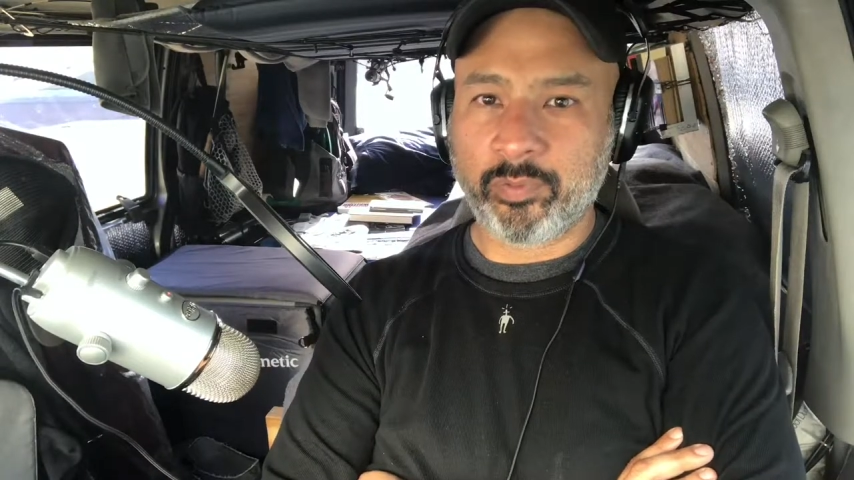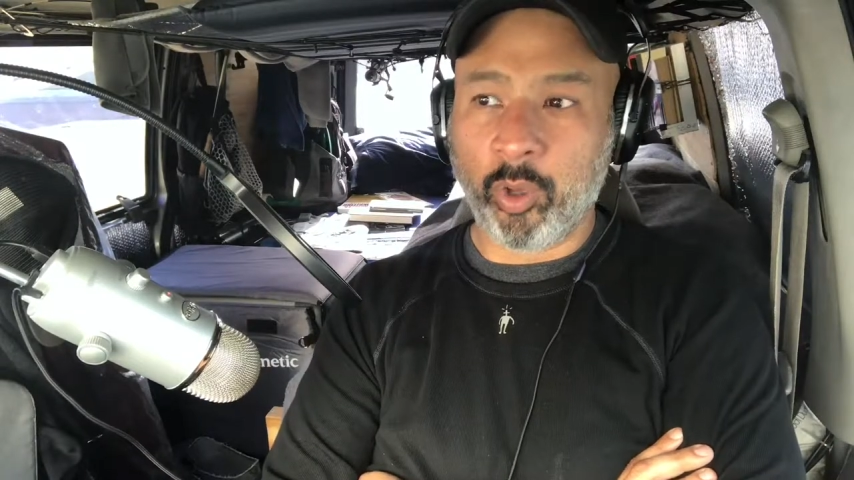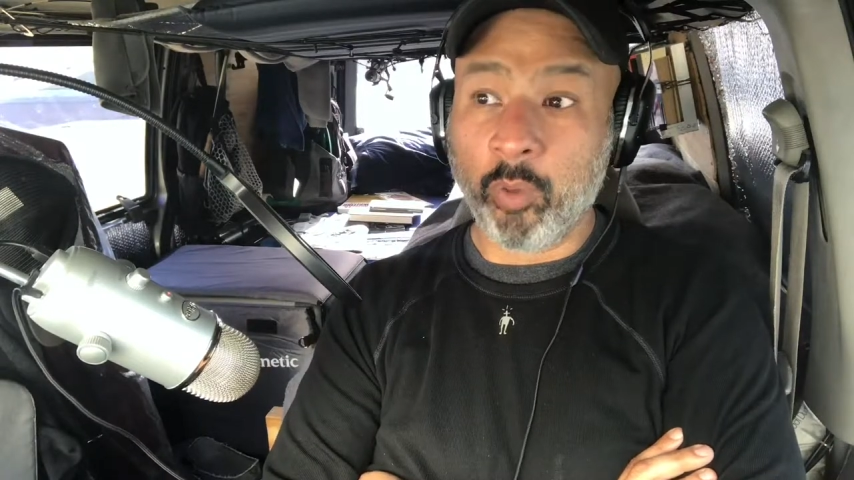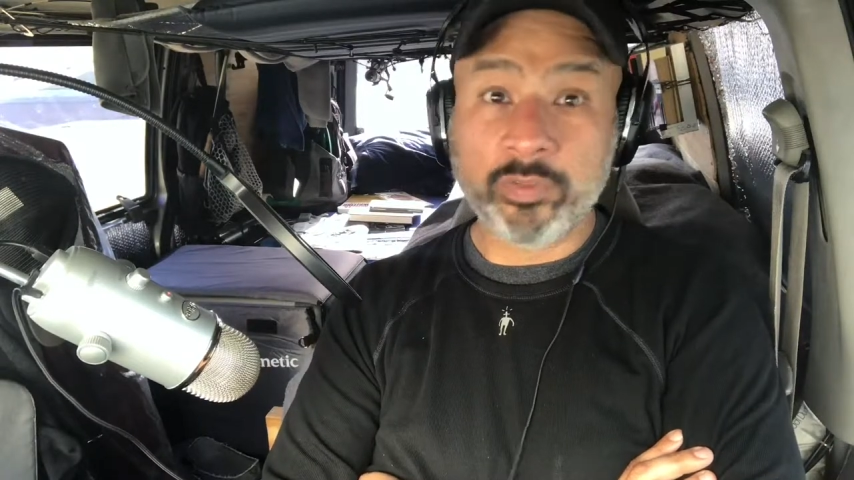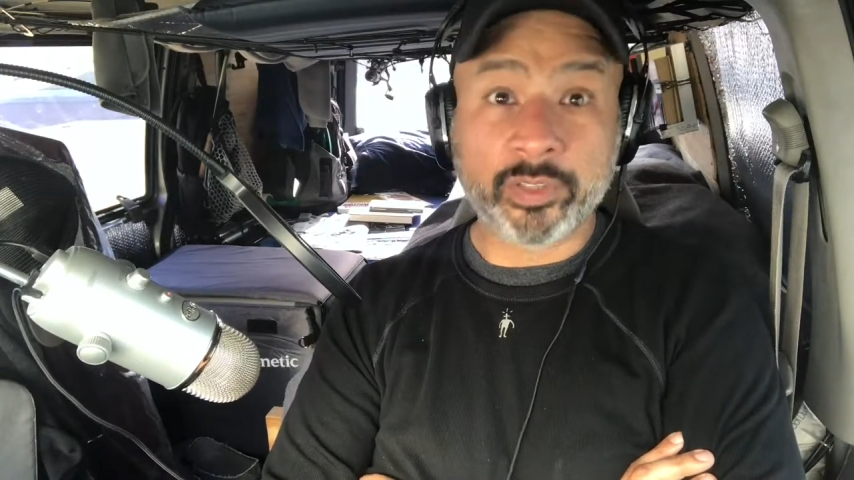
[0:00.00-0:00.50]

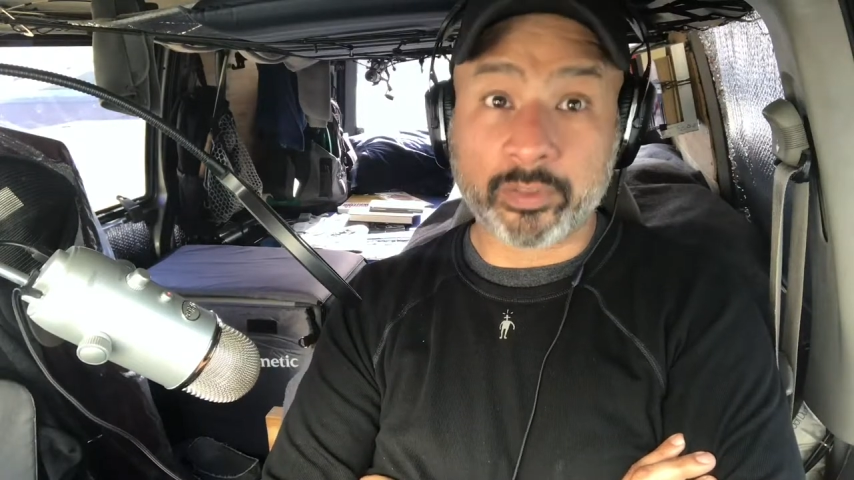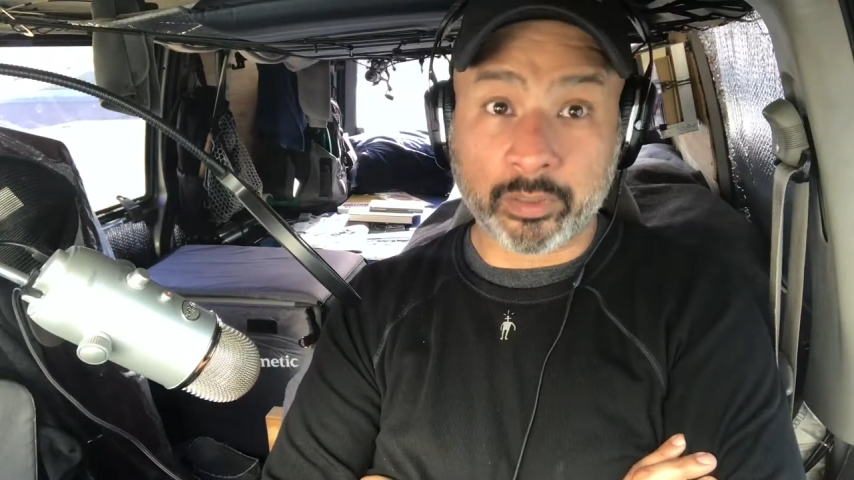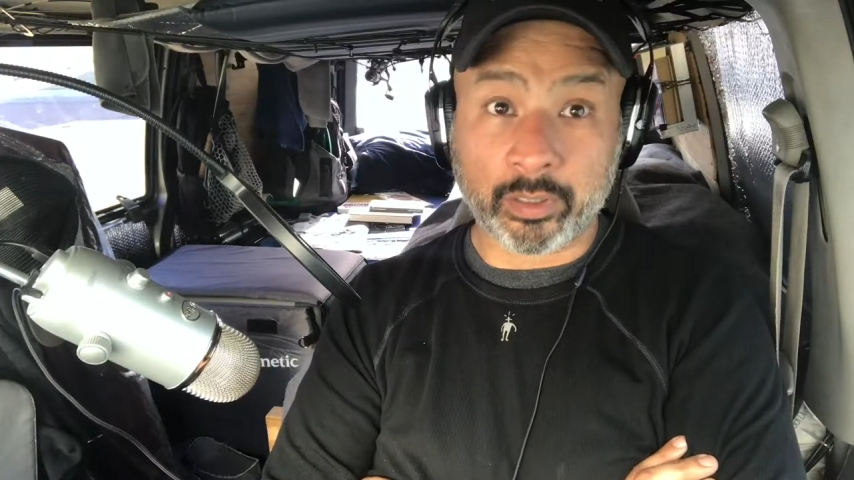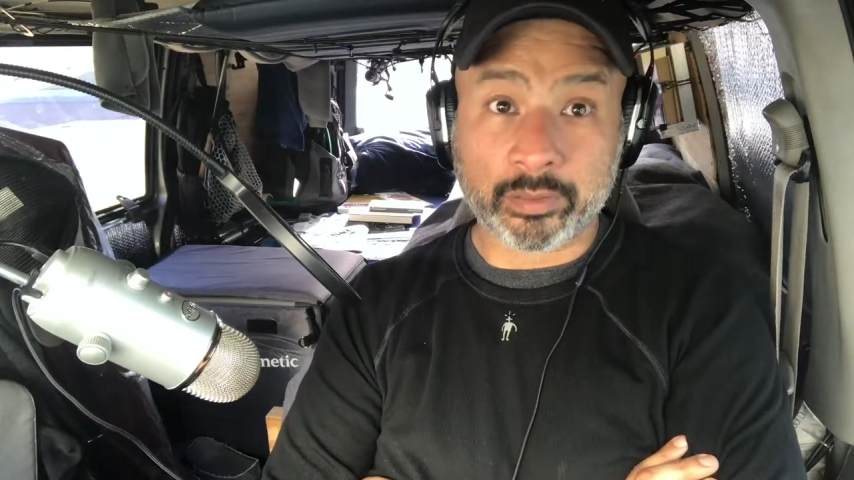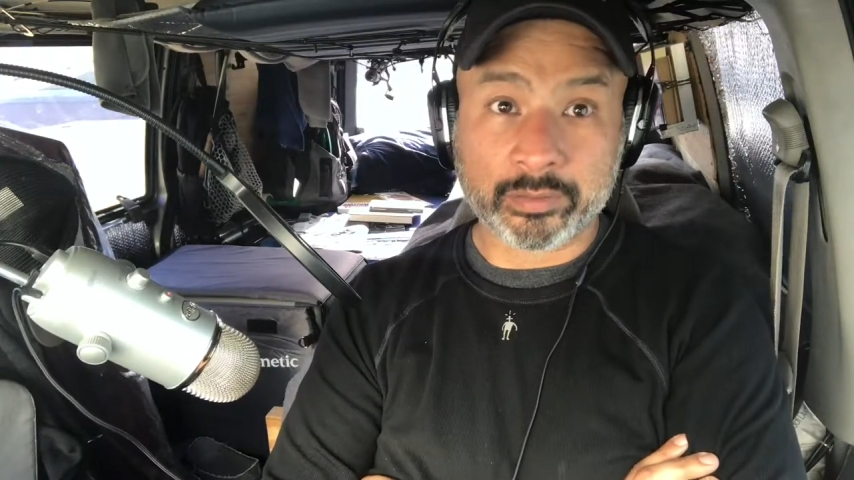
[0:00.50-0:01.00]
hopefully they're
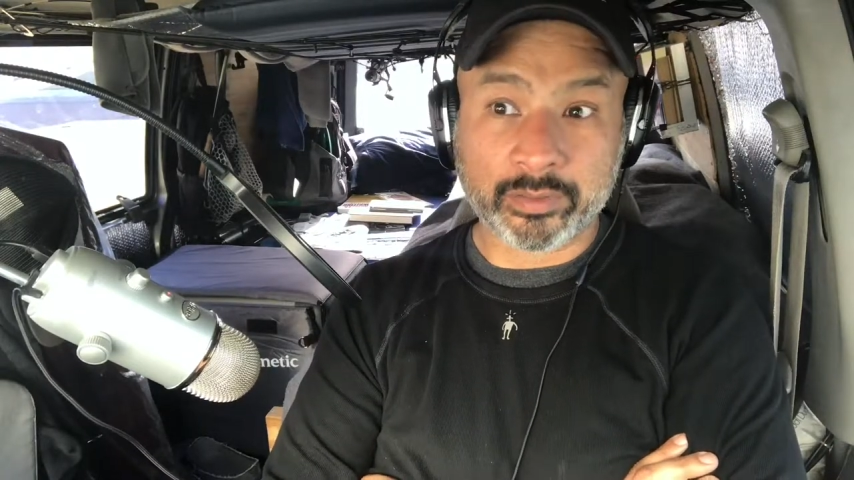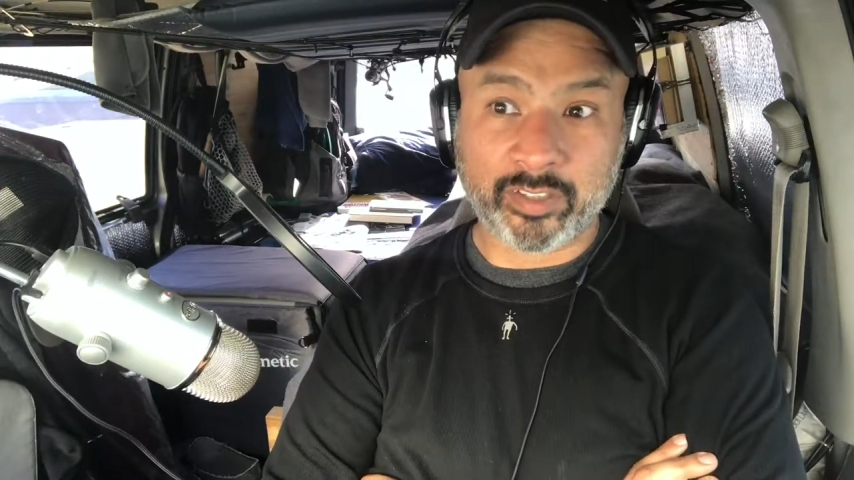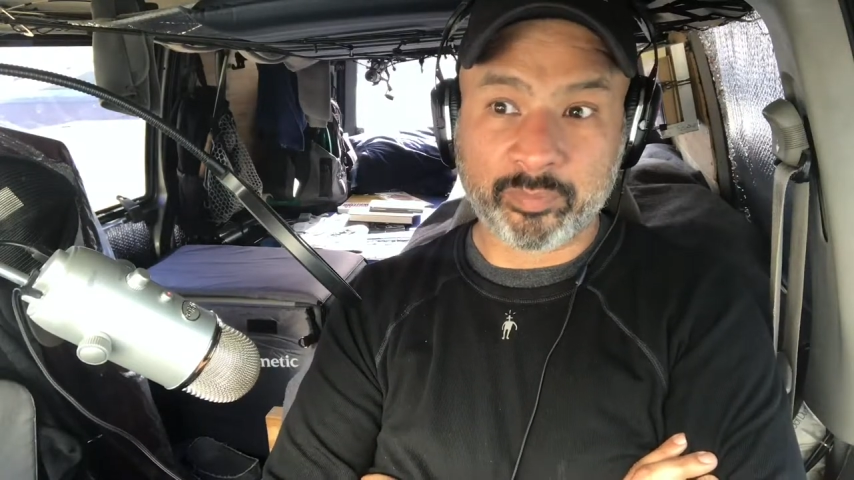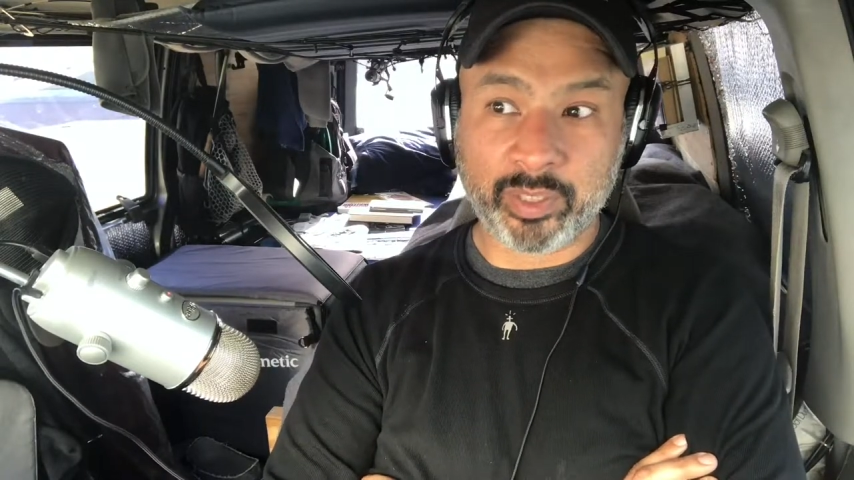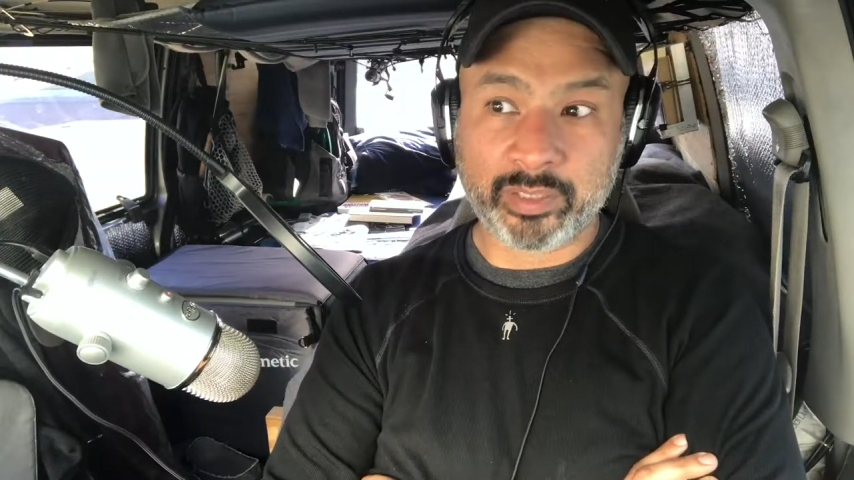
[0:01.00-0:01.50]
gone.
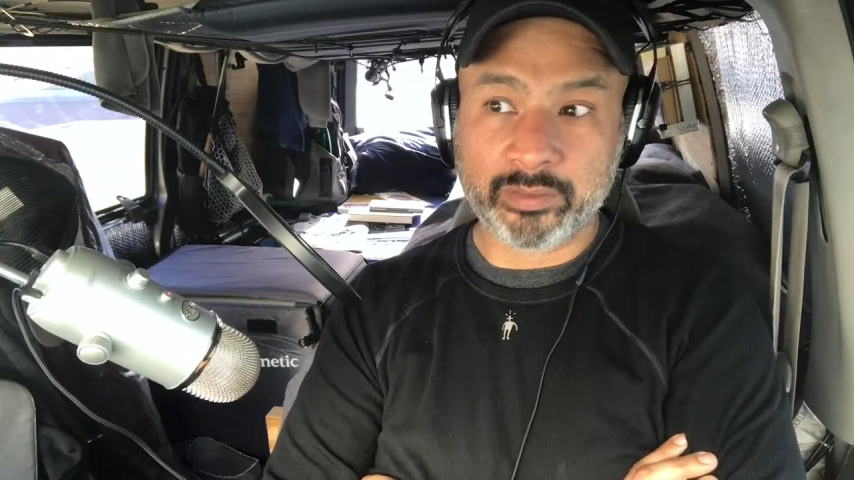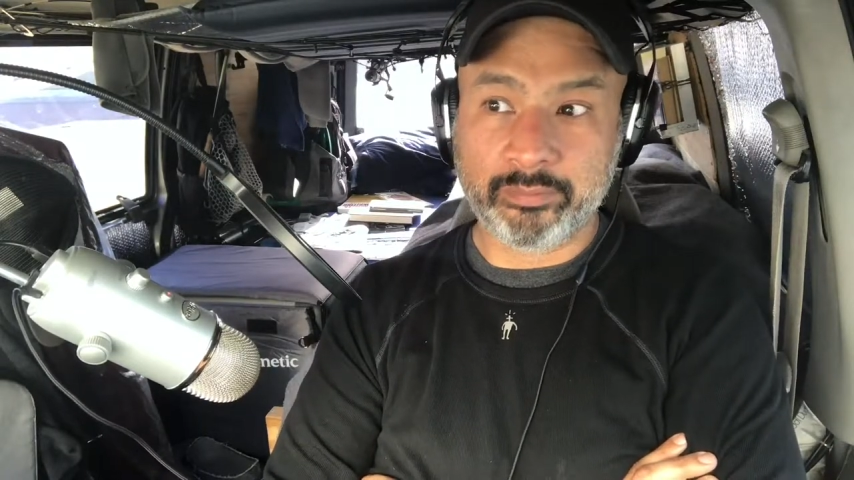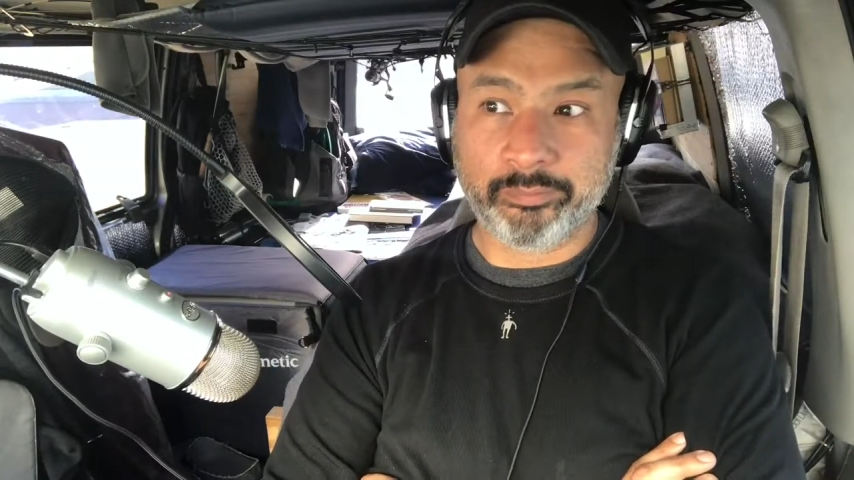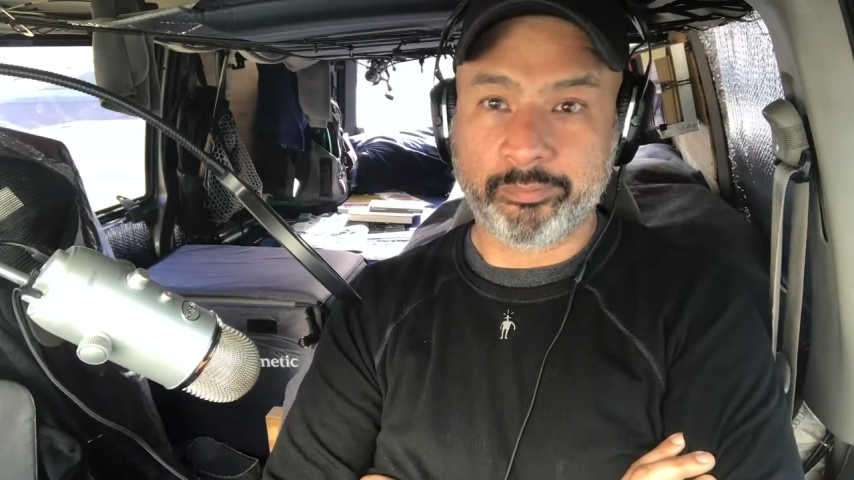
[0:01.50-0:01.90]
I've paid,